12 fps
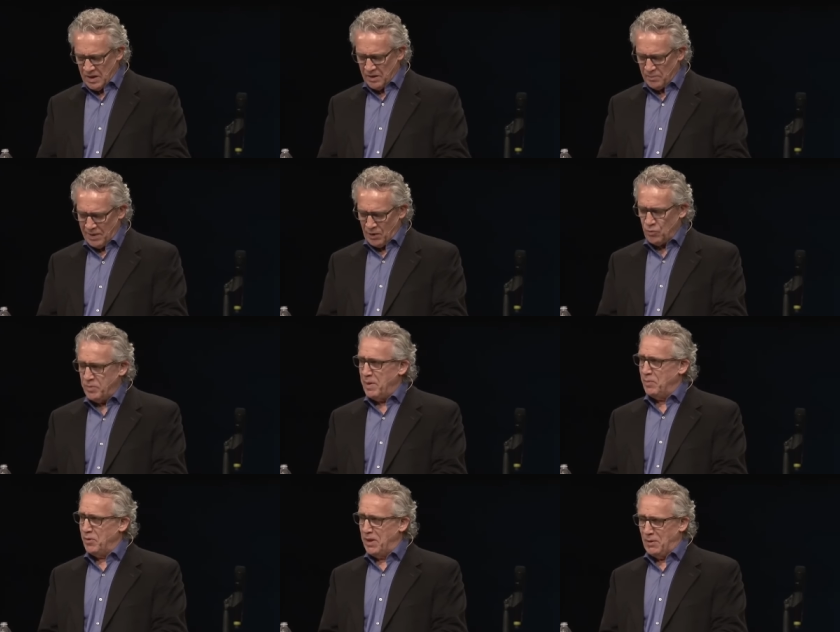might
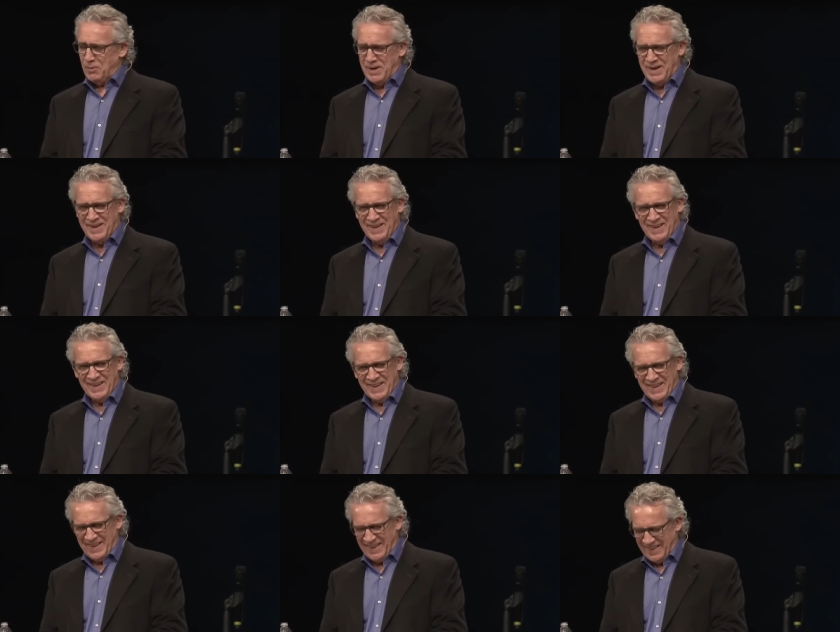remember that one.
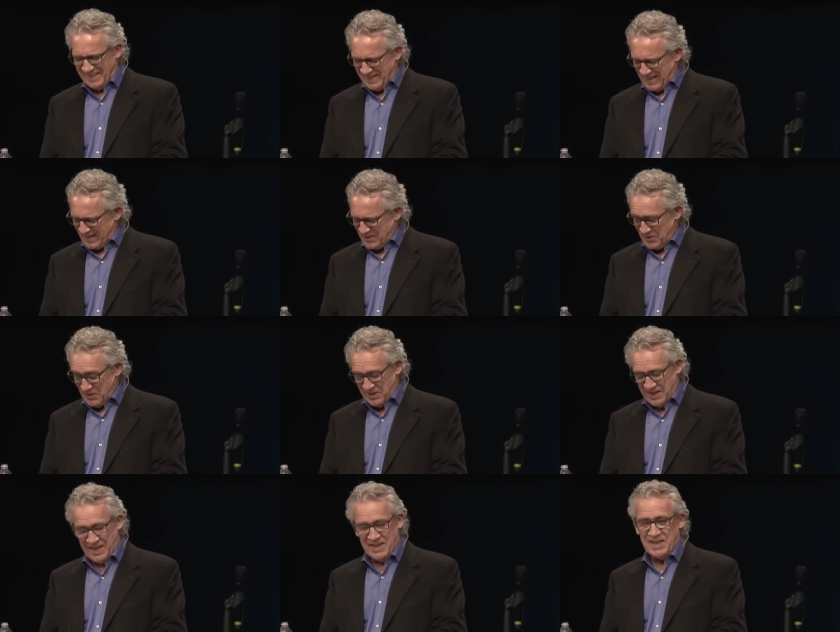And I
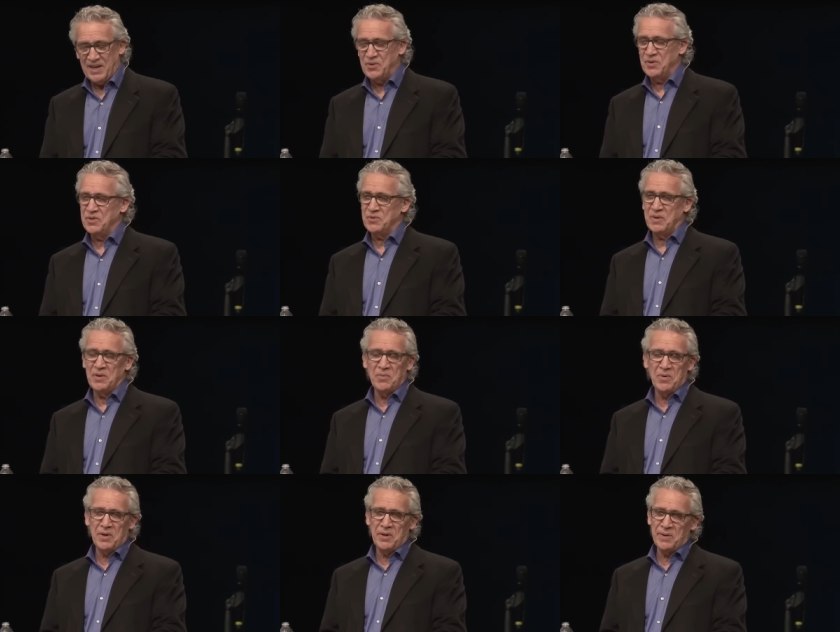couldn't eat. I couldn't drink
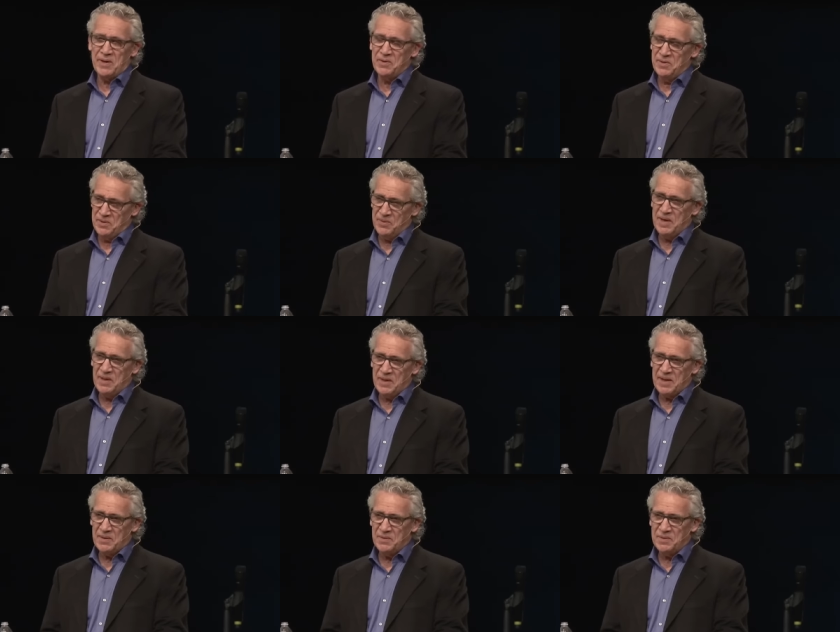water. I couldn't do
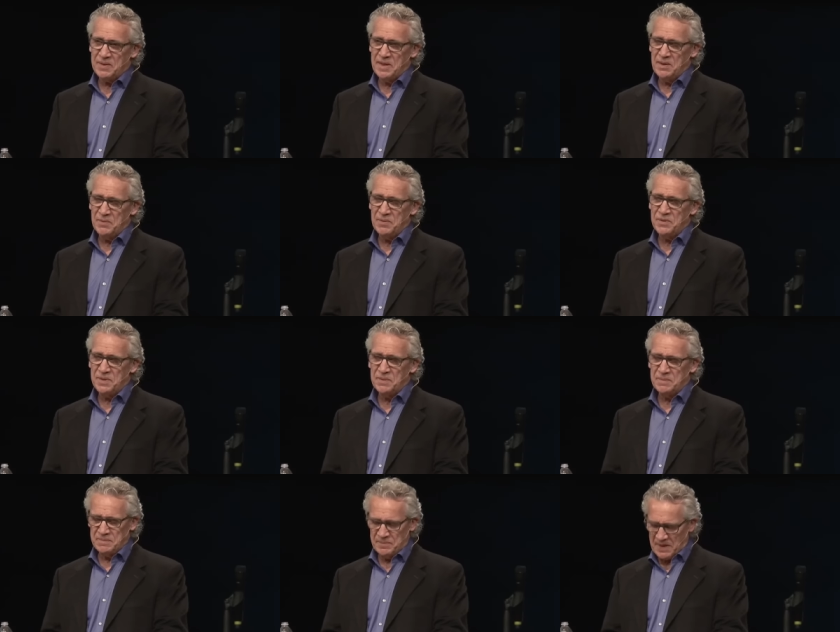anything. I
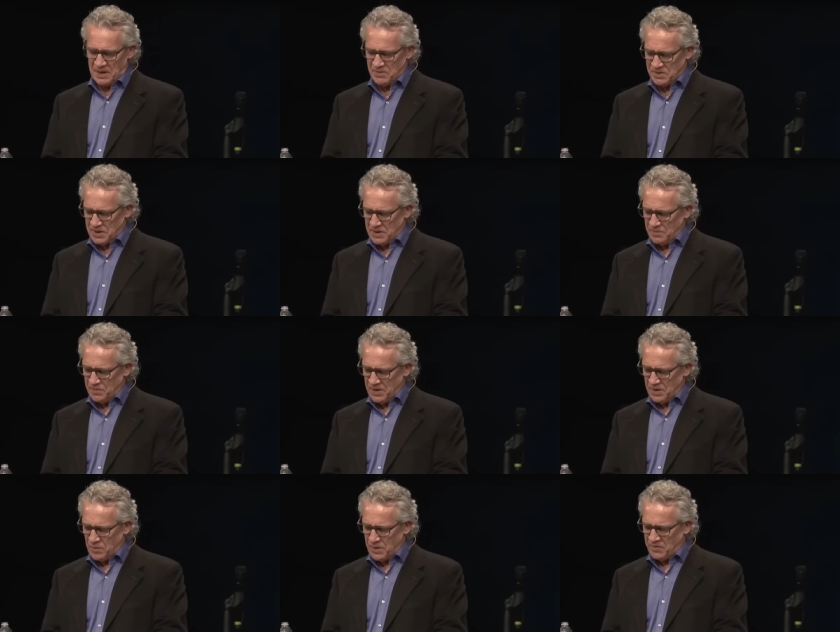was in
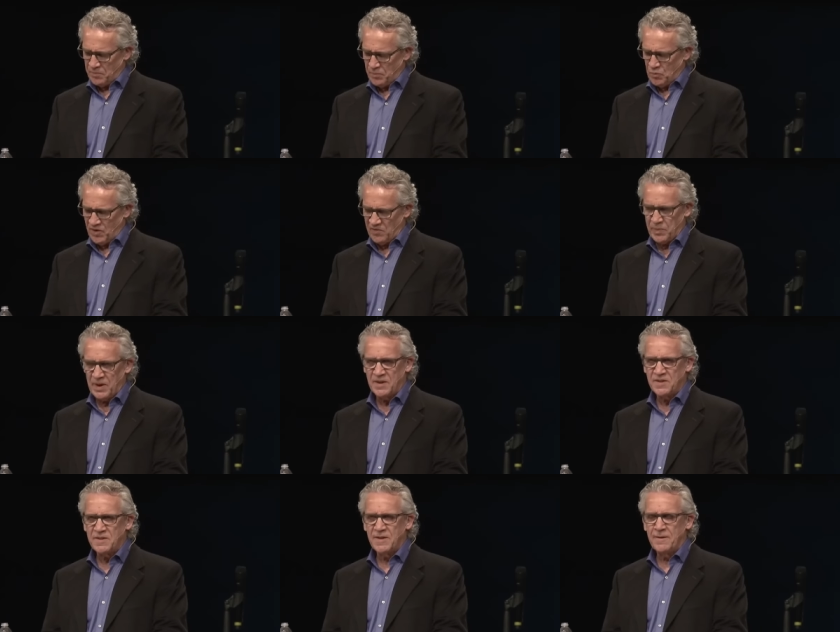a rough place.